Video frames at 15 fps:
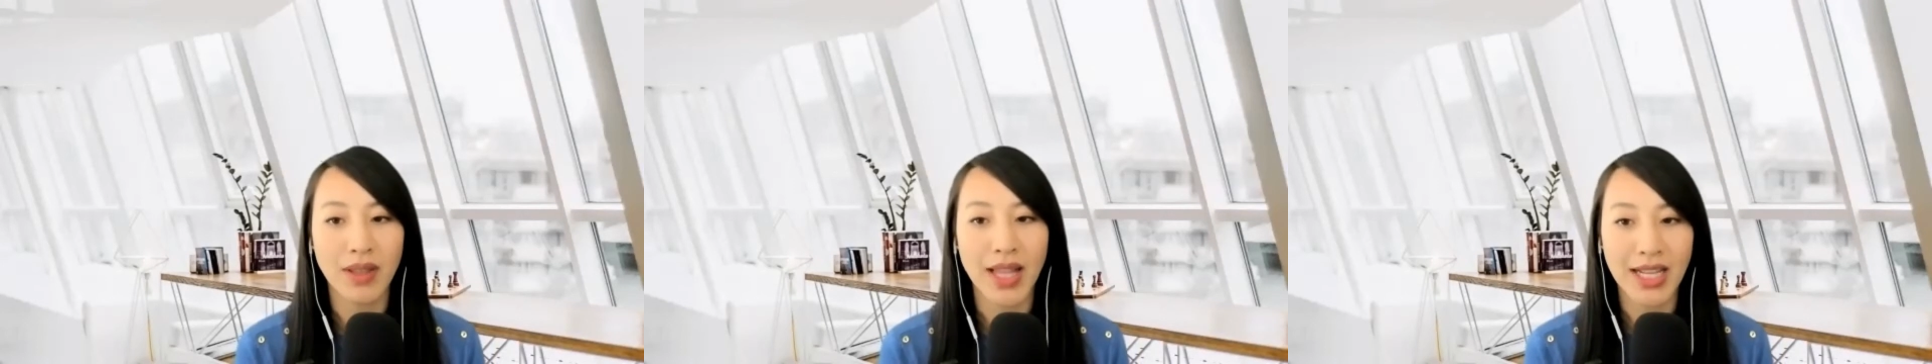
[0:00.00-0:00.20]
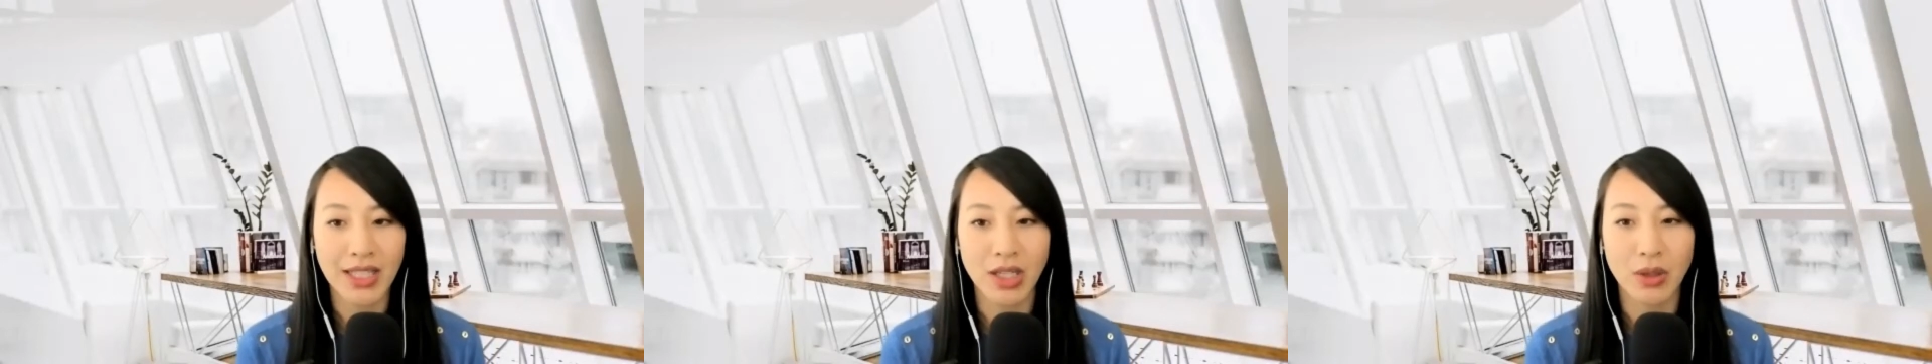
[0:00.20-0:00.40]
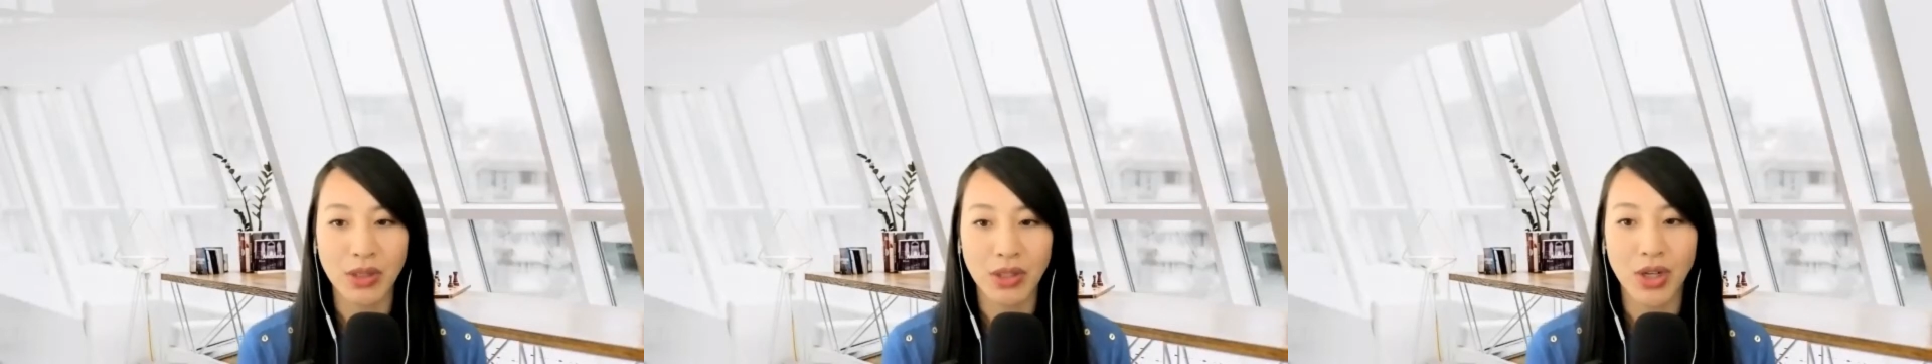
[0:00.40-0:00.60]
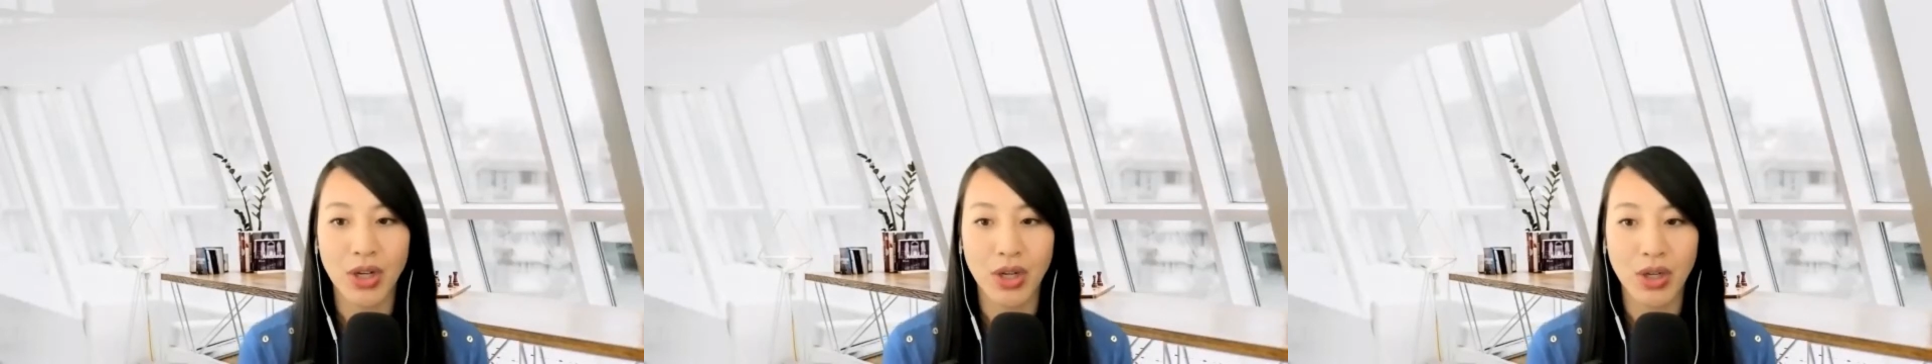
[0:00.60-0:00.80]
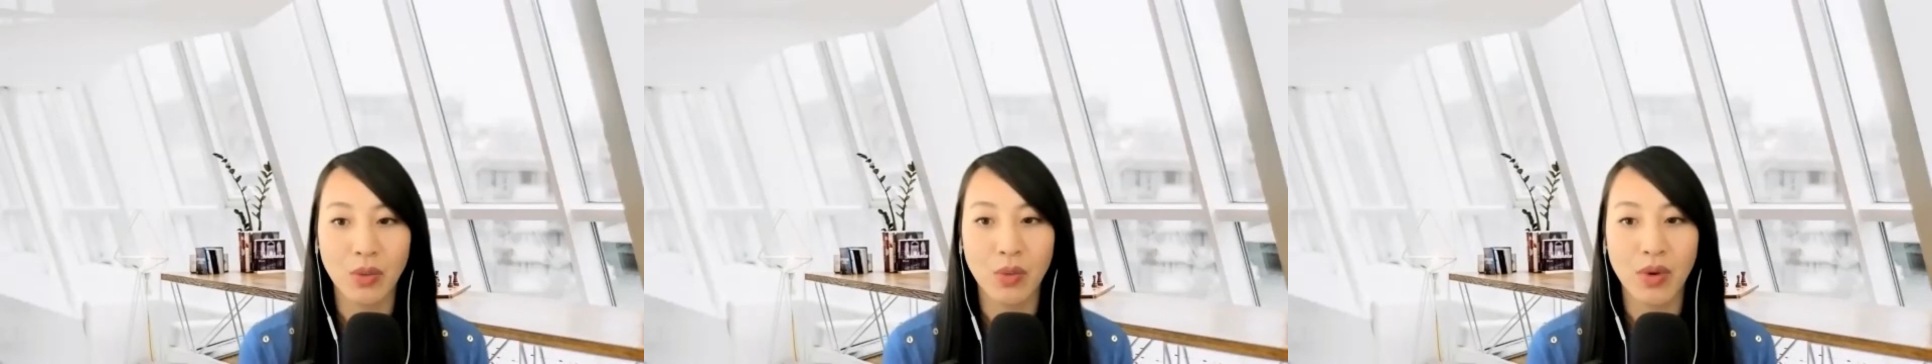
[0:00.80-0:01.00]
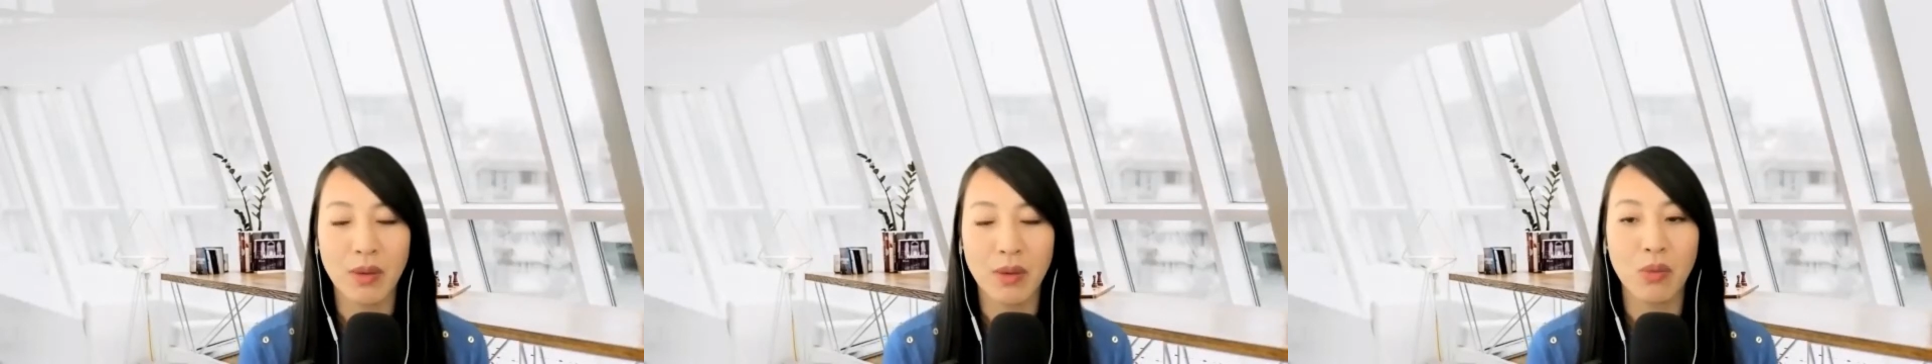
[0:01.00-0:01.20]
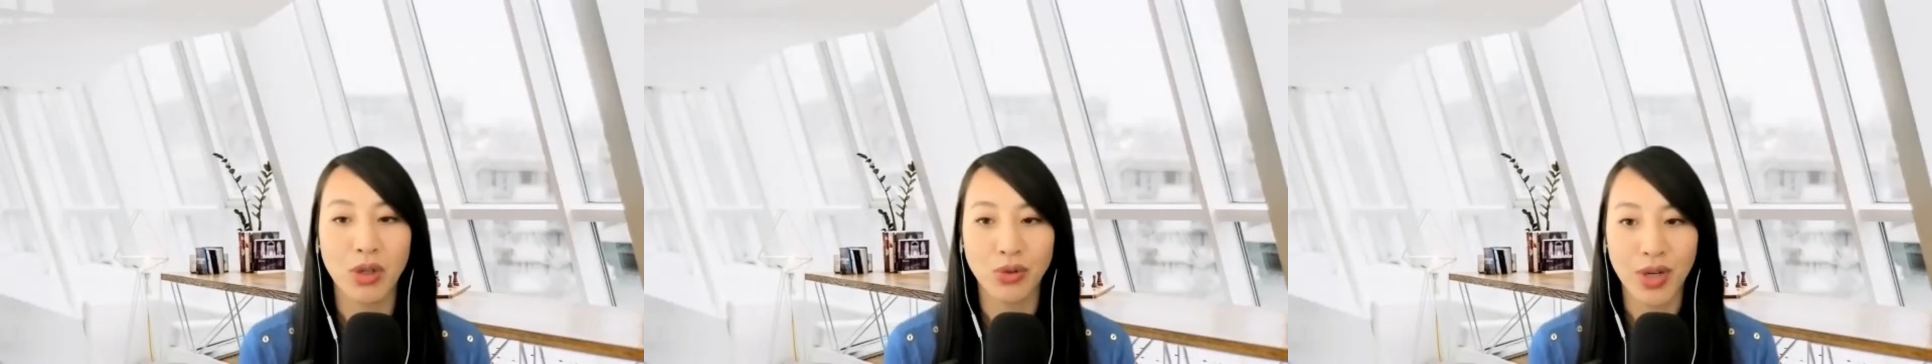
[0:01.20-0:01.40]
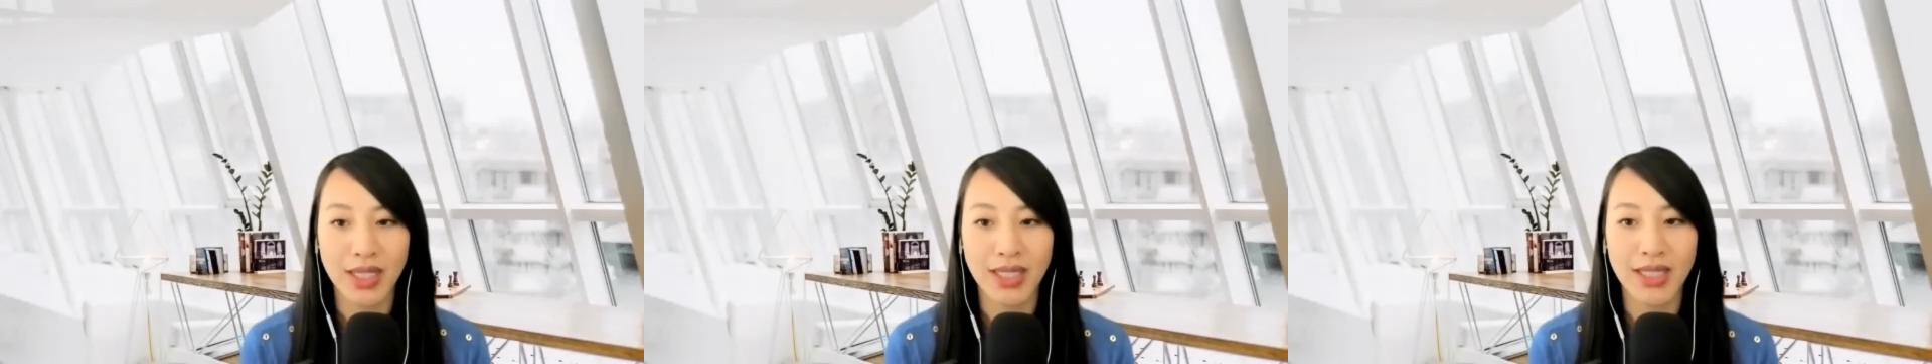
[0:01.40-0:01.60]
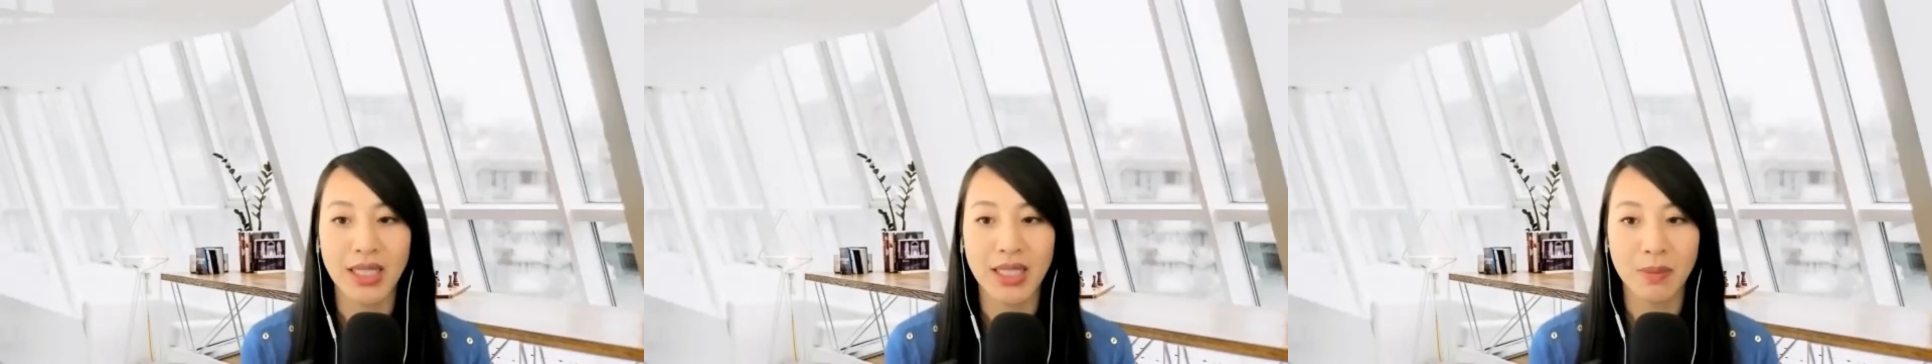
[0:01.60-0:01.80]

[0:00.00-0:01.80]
lesser return with a more trusted